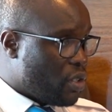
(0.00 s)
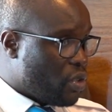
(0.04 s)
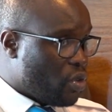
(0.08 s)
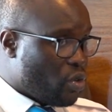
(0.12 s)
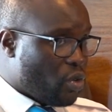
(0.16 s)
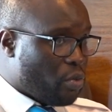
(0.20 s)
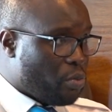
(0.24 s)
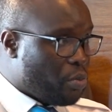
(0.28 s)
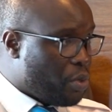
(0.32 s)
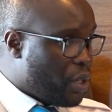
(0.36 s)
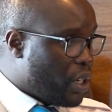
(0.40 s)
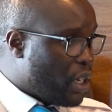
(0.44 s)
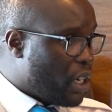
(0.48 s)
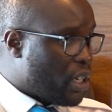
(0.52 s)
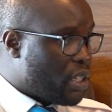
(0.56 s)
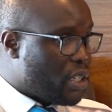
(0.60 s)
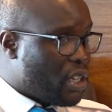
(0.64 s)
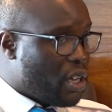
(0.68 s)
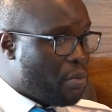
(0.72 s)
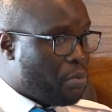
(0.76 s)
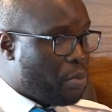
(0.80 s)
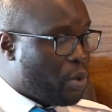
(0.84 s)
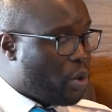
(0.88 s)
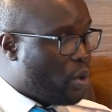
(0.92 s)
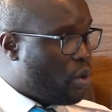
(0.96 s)
You know, bring a
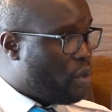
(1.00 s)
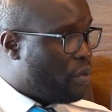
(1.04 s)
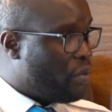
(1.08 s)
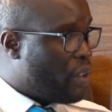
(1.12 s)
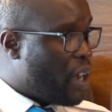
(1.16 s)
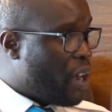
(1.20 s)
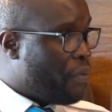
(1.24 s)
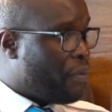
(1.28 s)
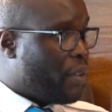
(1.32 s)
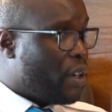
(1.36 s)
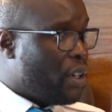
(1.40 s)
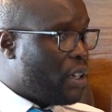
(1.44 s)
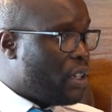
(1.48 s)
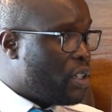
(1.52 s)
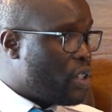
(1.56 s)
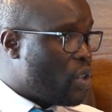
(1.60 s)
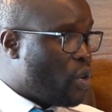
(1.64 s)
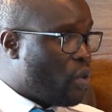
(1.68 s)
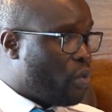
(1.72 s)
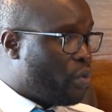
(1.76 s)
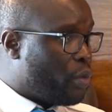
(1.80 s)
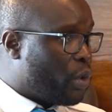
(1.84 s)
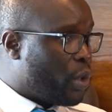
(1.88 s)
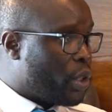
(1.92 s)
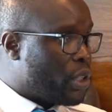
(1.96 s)
sample of half a liter
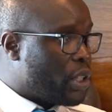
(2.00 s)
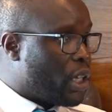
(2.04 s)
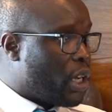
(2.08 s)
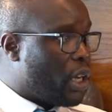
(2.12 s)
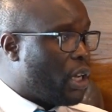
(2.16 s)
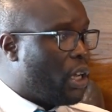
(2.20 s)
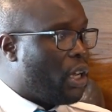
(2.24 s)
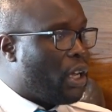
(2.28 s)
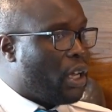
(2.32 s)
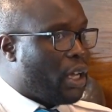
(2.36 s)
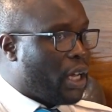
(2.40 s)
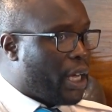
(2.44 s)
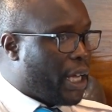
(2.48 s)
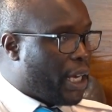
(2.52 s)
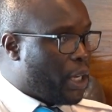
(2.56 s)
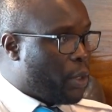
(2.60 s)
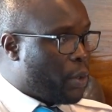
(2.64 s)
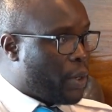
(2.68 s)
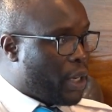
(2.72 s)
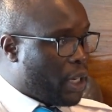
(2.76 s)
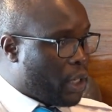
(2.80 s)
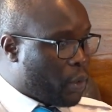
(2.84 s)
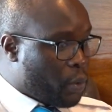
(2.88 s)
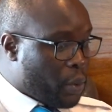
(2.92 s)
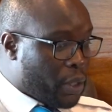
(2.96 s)
of water, and you
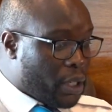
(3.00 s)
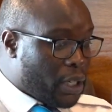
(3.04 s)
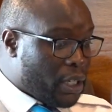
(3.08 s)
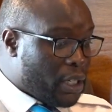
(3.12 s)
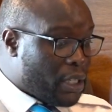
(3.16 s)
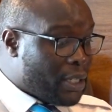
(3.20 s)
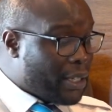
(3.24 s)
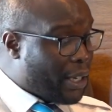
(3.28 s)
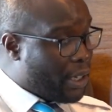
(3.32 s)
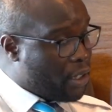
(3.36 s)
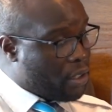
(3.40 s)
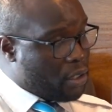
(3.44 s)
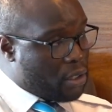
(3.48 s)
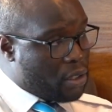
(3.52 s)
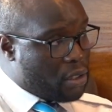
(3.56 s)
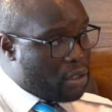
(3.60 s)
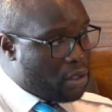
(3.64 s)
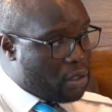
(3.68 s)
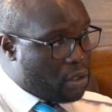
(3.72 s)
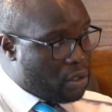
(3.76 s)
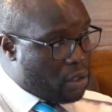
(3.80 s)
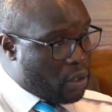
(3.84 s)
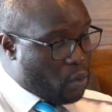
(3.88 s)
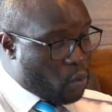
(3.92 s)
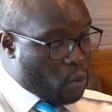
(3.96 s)
can quickly test
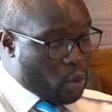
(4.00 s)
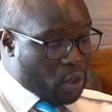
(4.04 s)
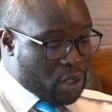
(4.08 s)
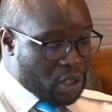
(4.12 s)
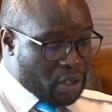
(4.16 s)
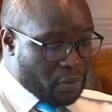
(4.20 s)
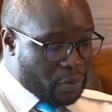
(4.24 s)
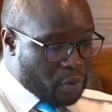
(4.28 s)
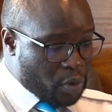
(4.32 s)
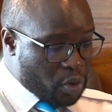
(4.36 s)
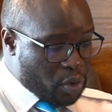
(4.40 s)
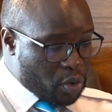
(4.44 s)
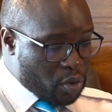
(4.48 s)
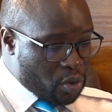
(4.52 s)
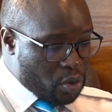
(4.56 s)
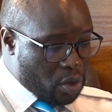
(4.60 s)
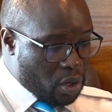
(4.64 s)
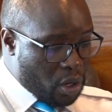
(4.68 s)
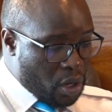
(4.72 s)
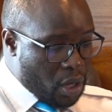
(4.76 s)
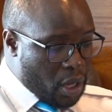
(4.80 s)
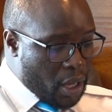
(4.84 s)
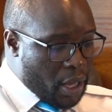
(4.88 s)
the water for you.